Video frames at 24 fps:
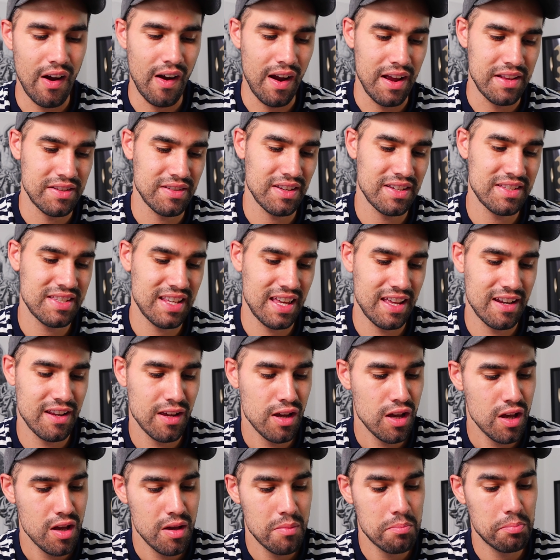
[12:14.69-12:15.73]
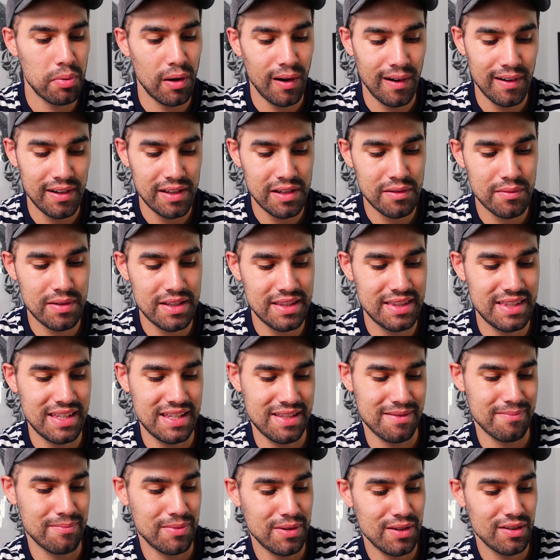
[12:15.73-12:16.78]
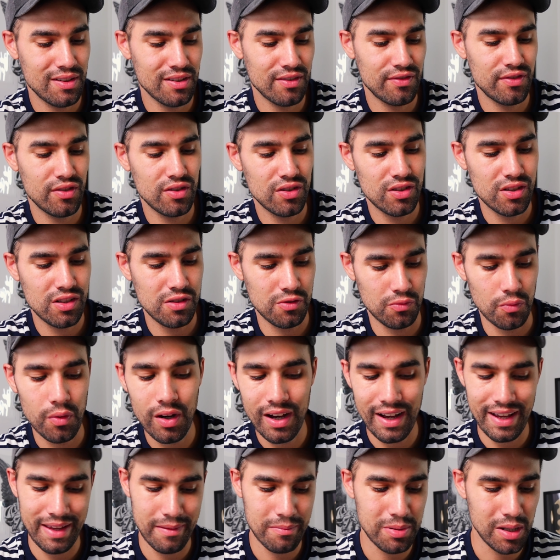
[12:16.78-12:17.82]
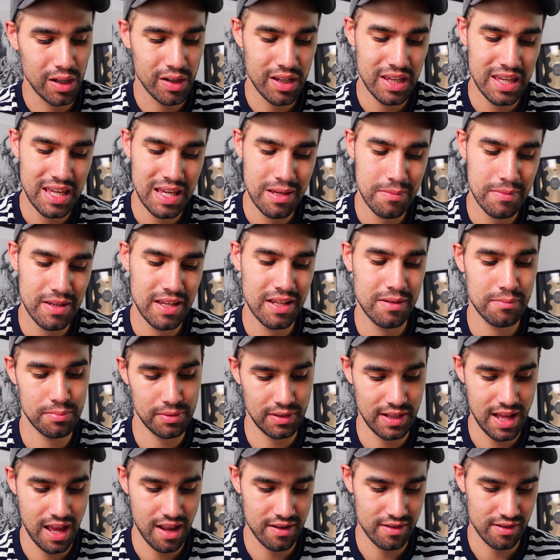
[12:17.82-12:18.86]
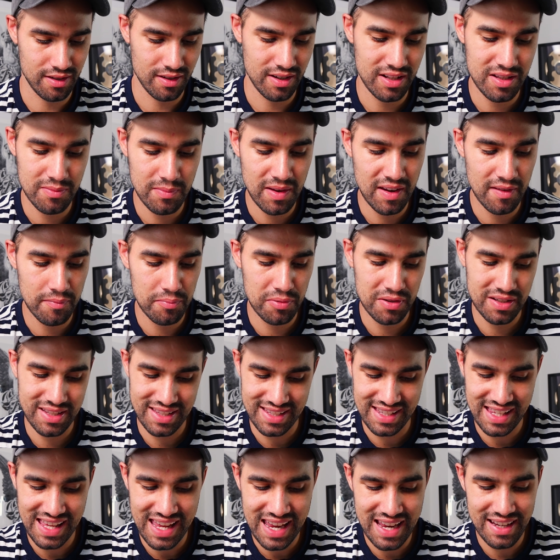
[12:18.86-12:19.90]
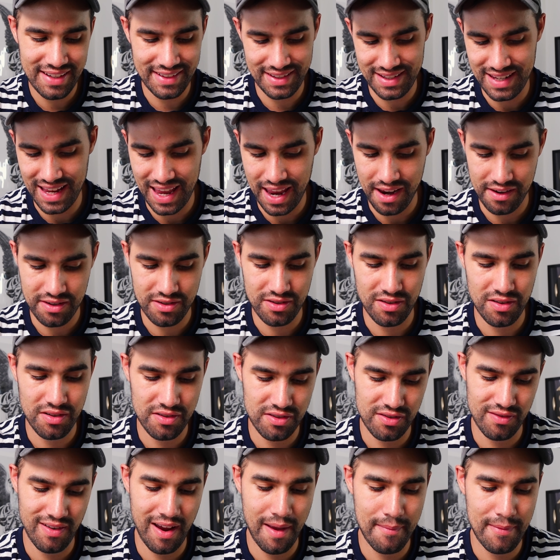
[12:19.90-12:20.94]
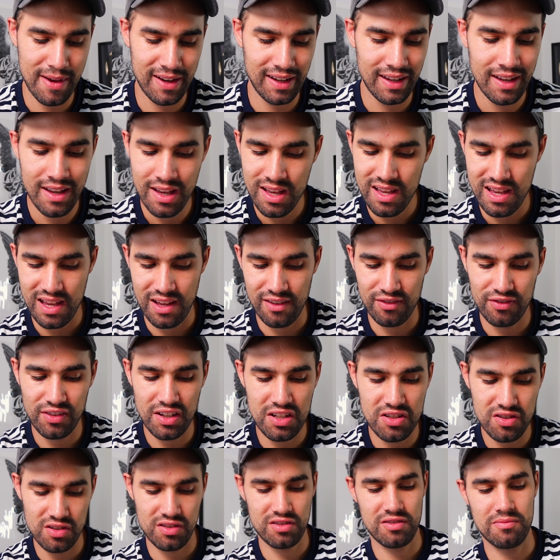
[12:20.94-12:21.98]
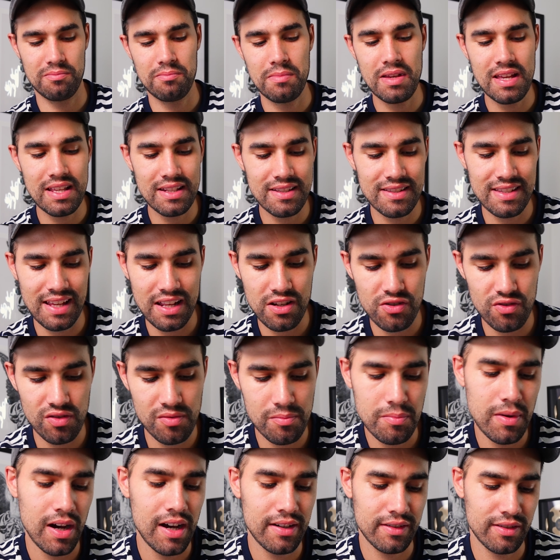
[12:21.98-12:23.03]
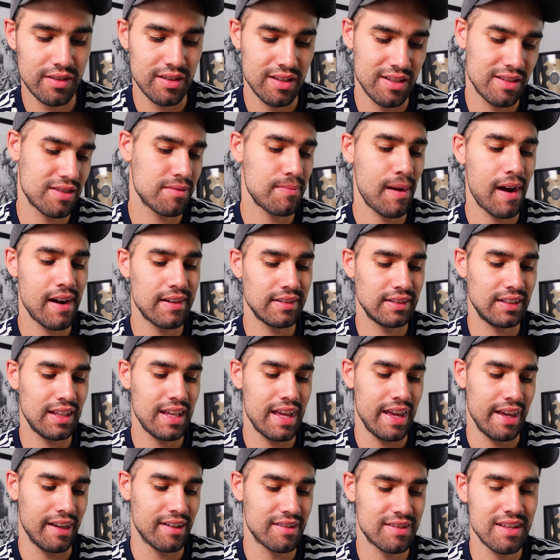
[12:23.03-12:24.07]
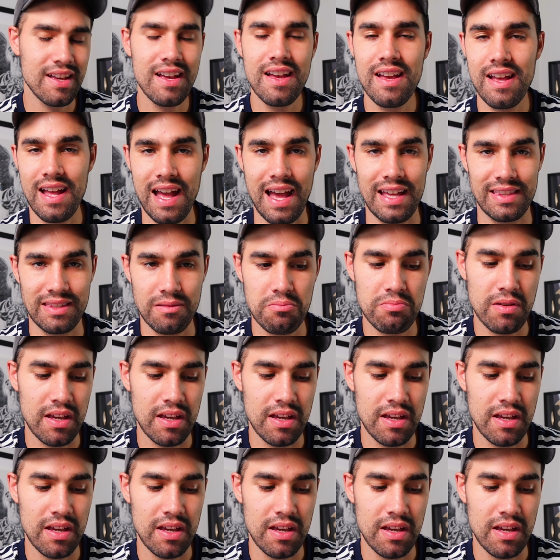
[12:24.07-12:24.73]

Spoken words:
All right, so I said, parting with this beautiful white bohemian planter. It's made of pristine textured ceramic and features mid-century modern inspired legs at the